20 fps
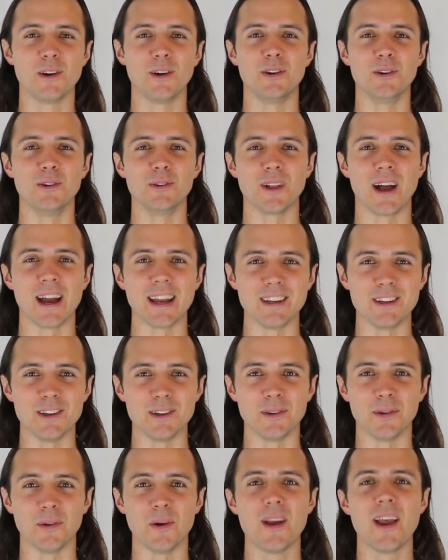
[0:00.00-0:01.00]
who like
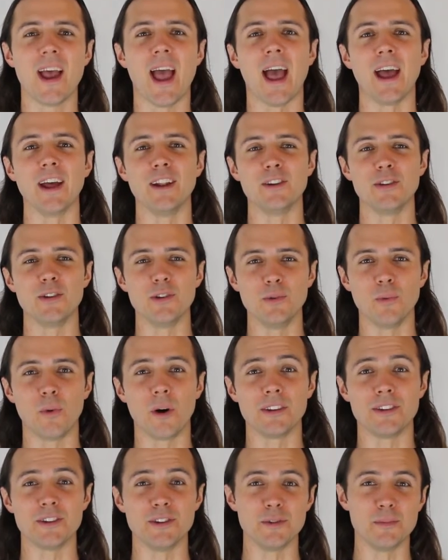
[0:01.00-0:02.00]
you, and who
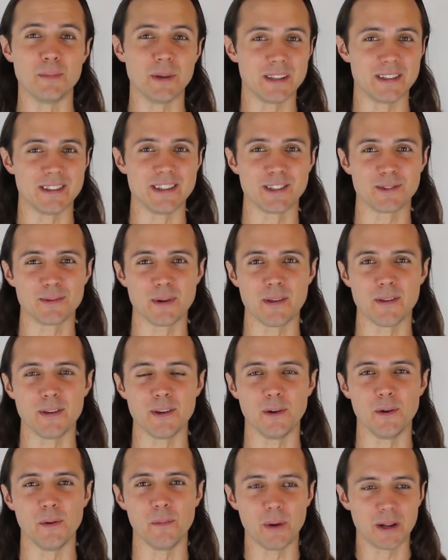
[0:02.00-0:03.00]
want to do business with
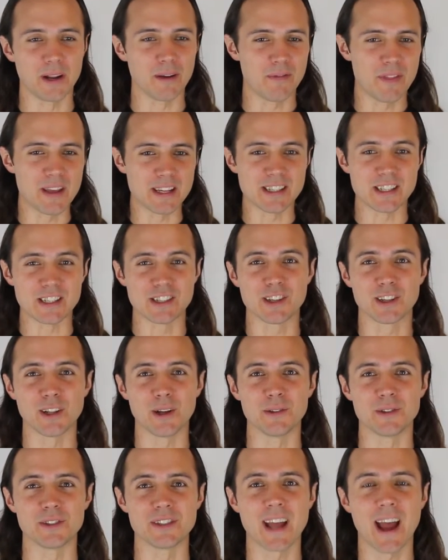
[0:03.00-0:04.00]
you. But if this is
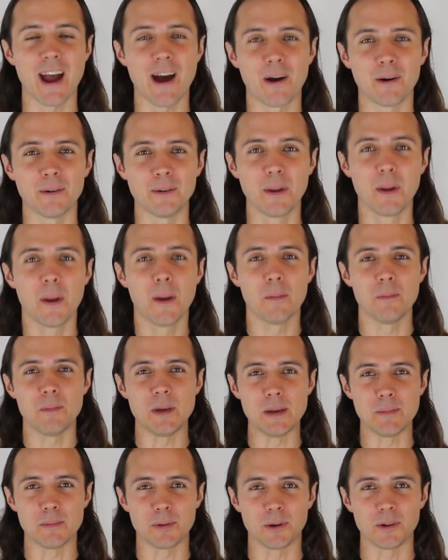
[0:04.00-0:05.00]
closed down,
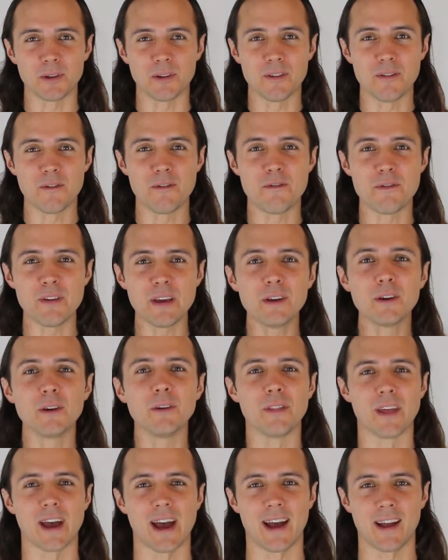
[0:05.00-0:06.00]
people
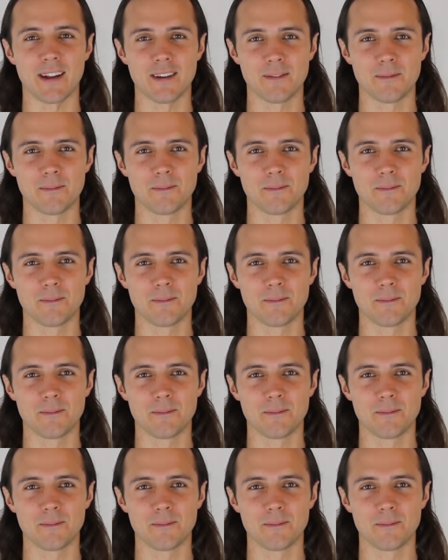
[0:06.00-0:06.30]
feel that.